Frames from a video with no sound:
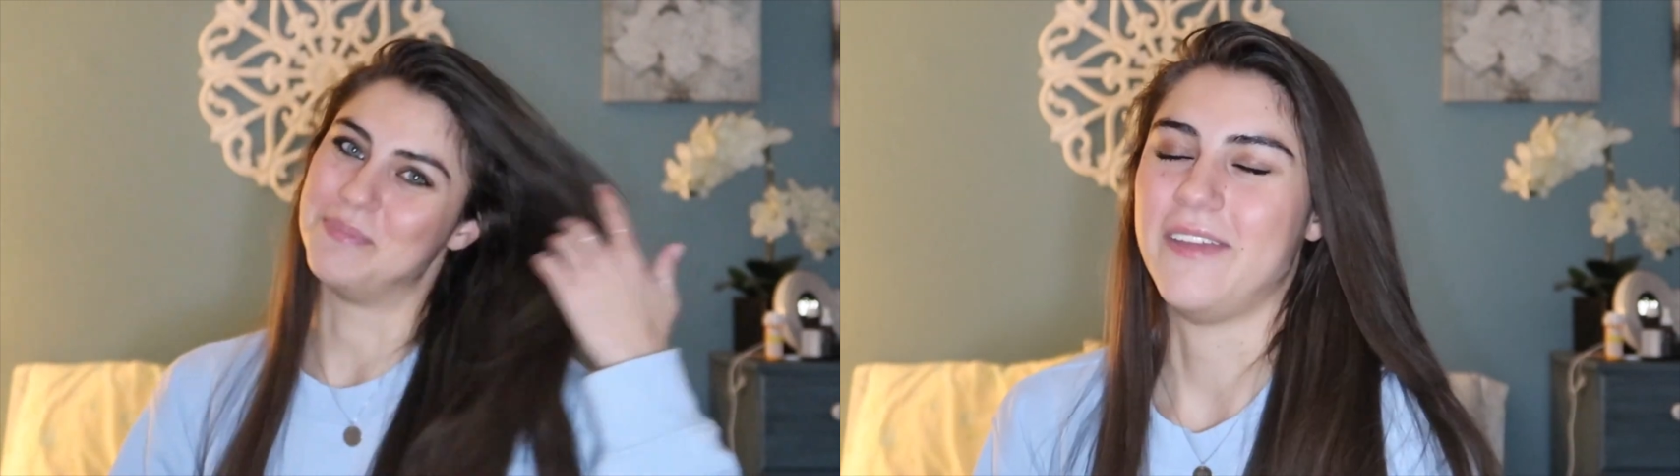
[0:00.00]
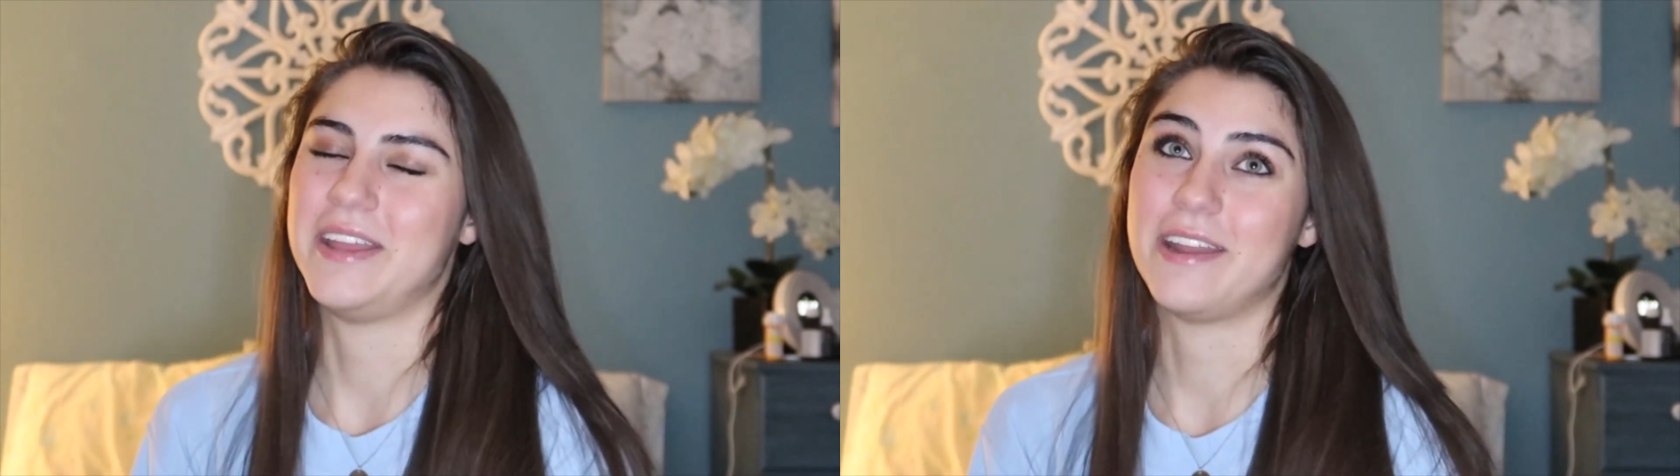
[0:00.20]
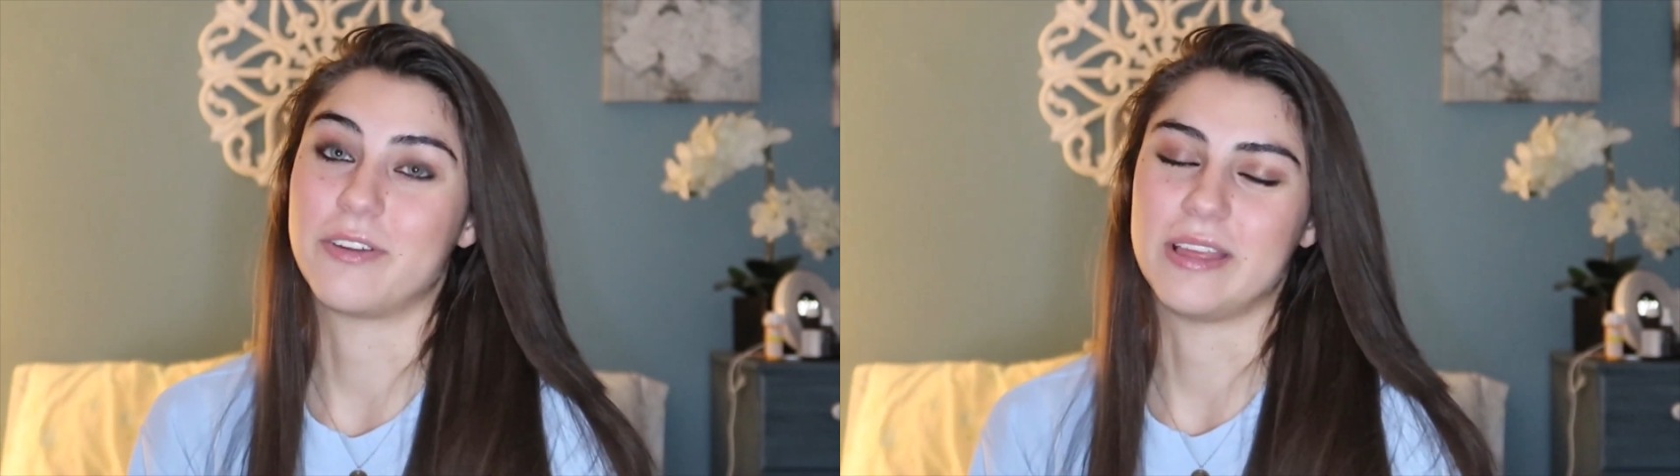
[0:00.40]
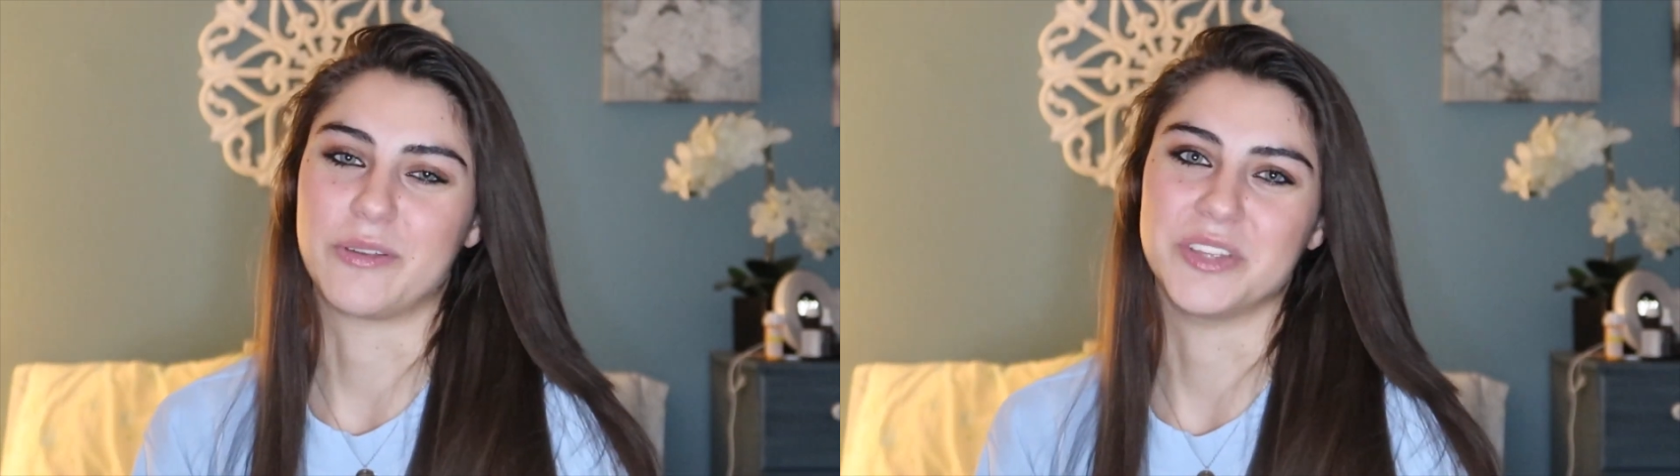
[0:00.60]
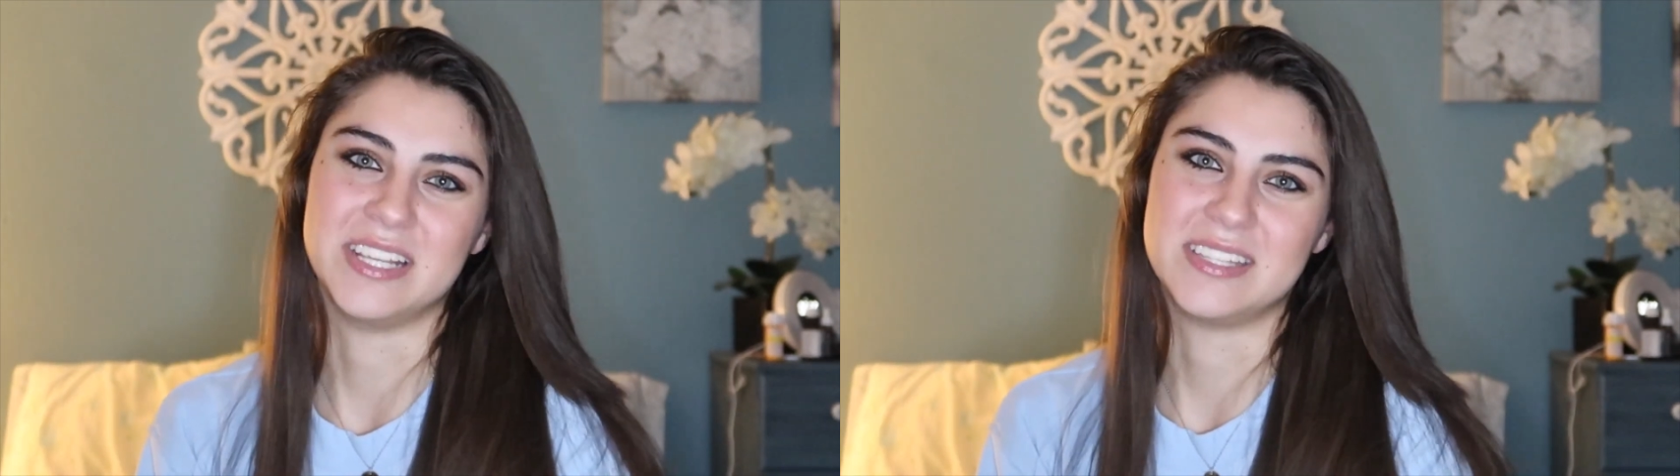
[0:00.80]
and they never like
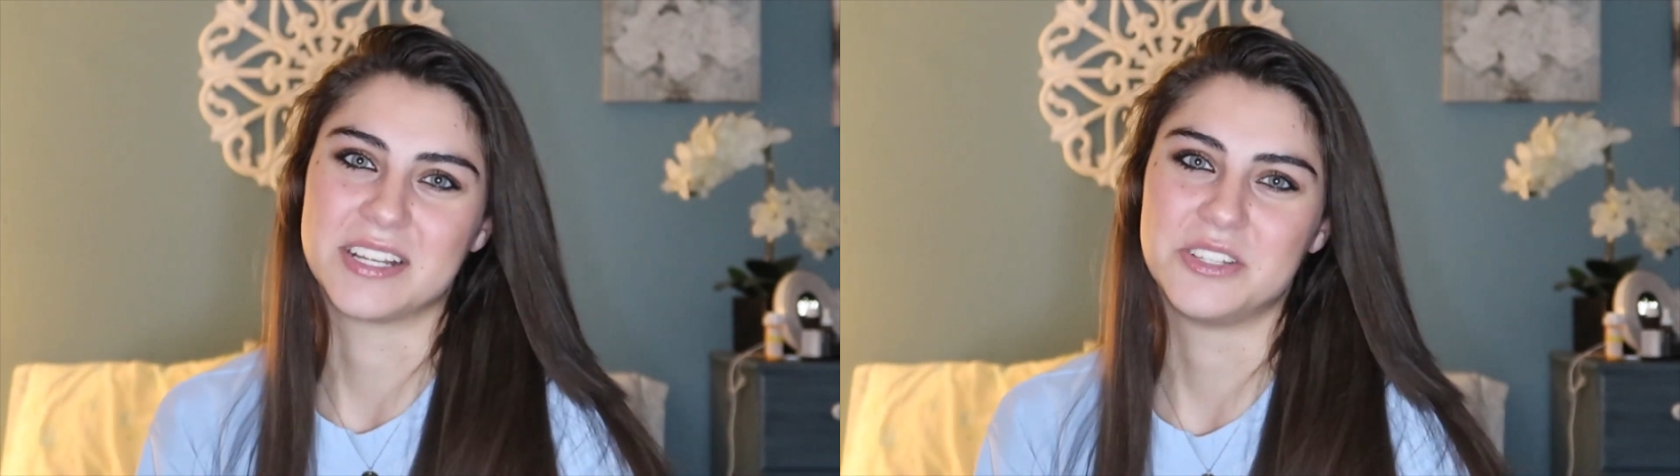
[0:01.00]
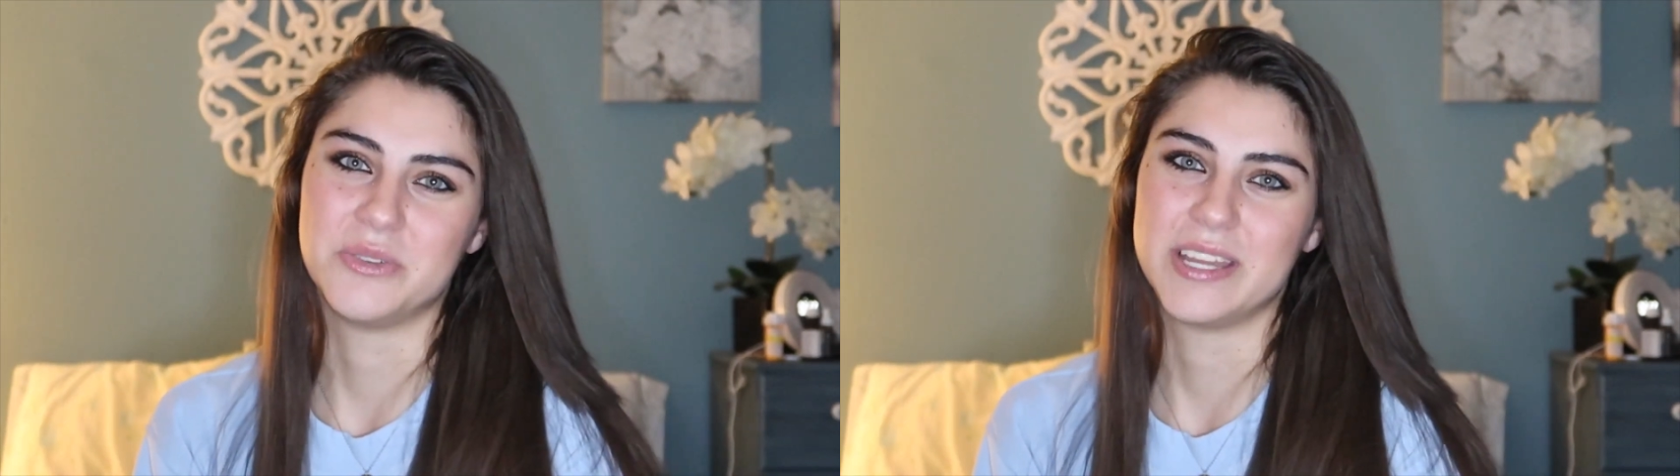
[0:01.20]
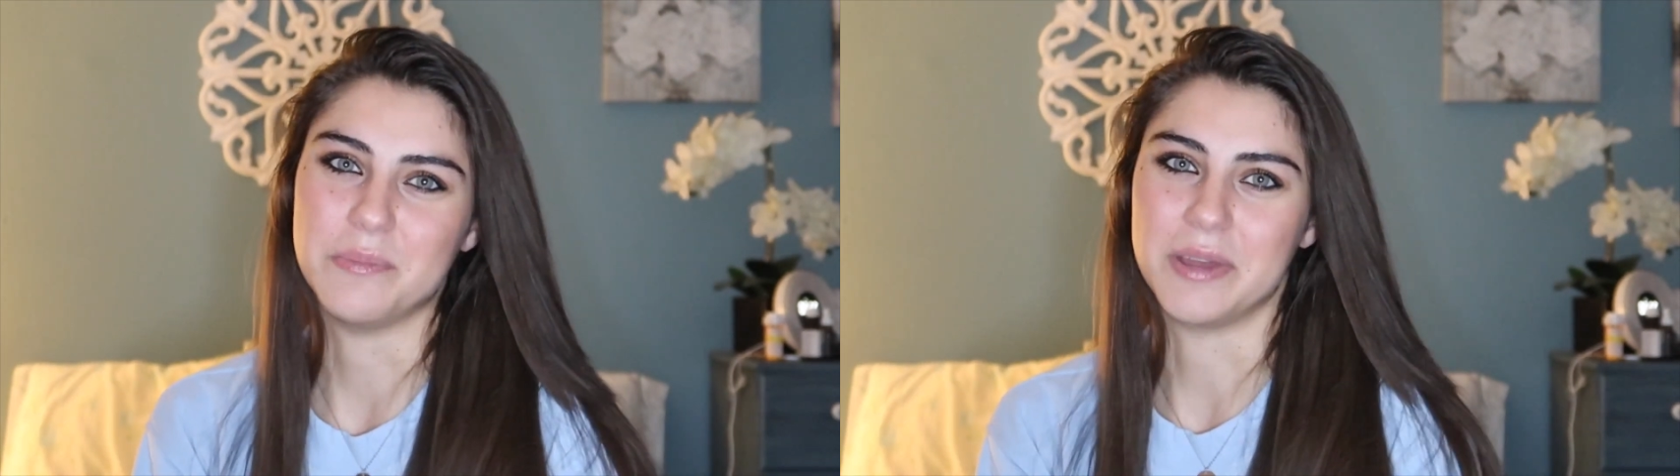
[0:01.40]
really stick to it,